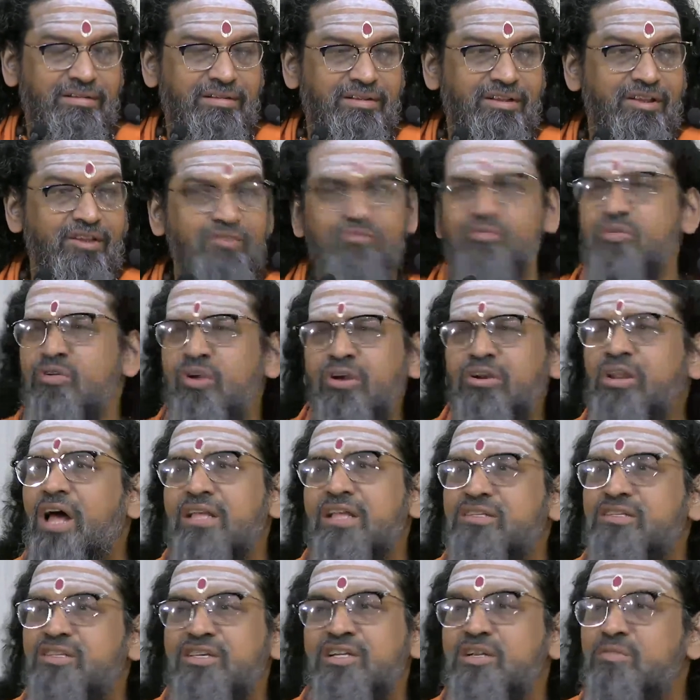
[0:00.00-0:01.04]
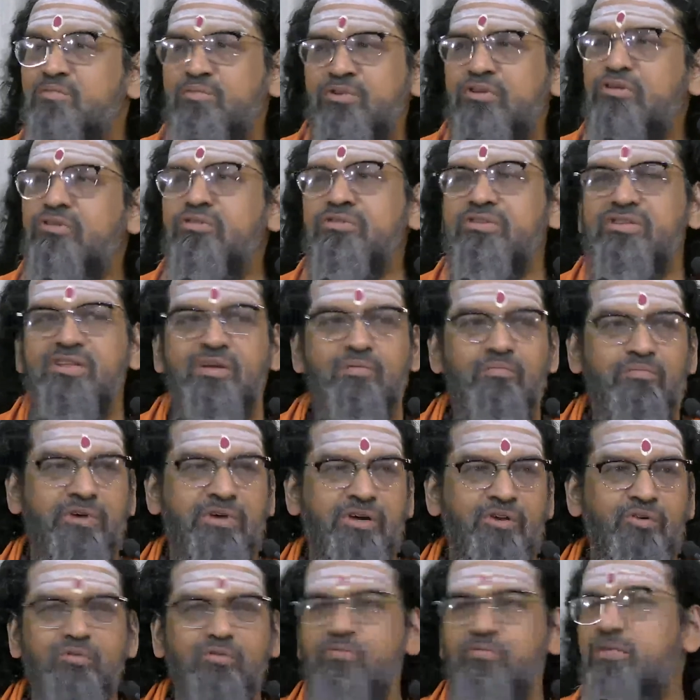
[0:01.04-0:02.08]
You are not answerable to somebody.
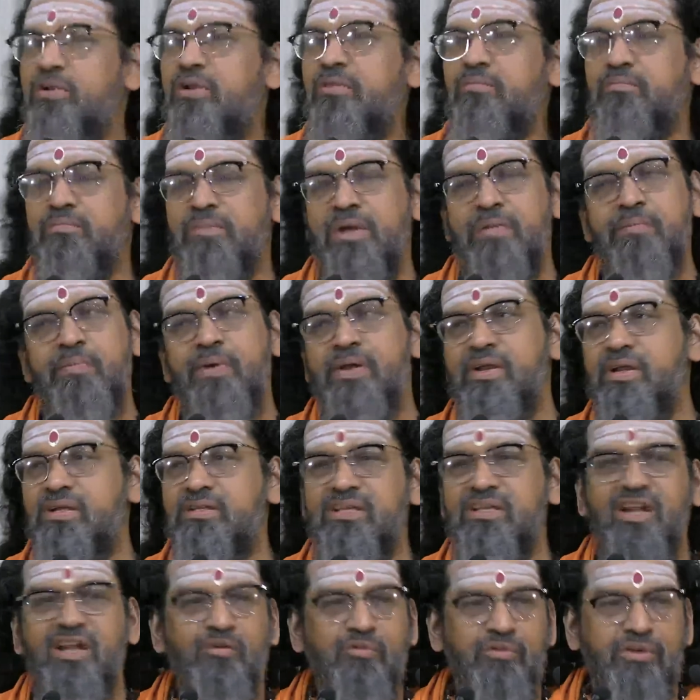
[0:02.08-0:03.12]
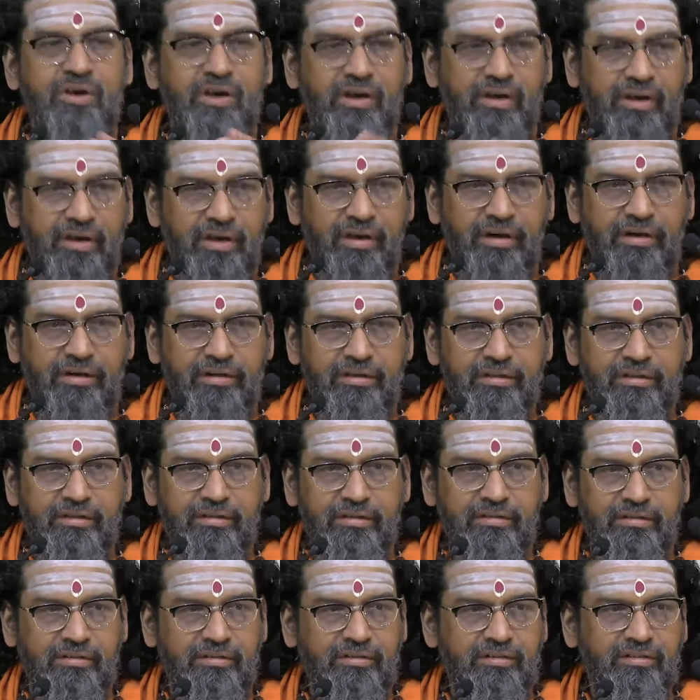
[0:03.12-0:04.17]
You feel my parents are outdated.
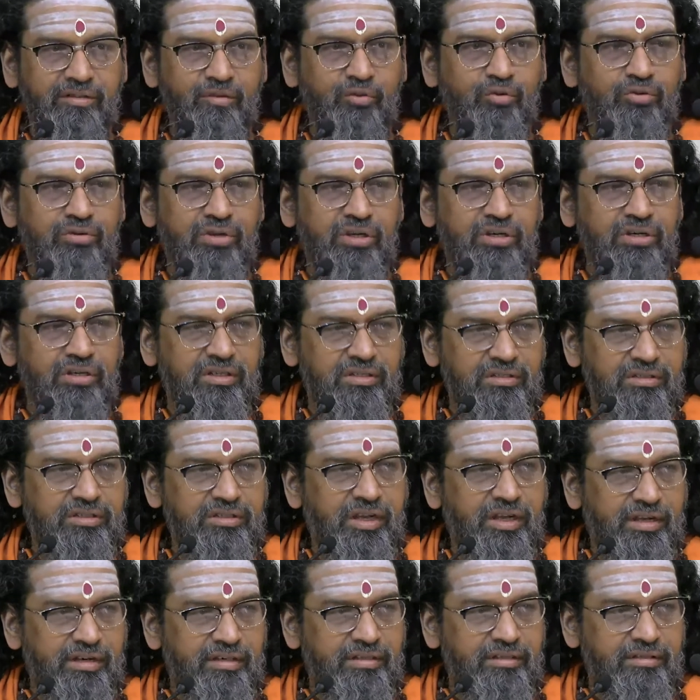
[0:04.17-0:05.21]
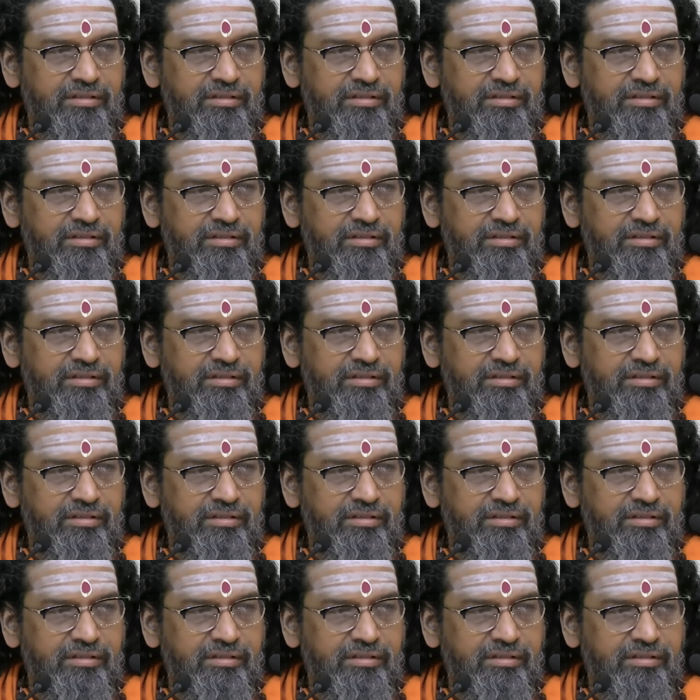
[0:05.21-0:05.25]
They don't understand.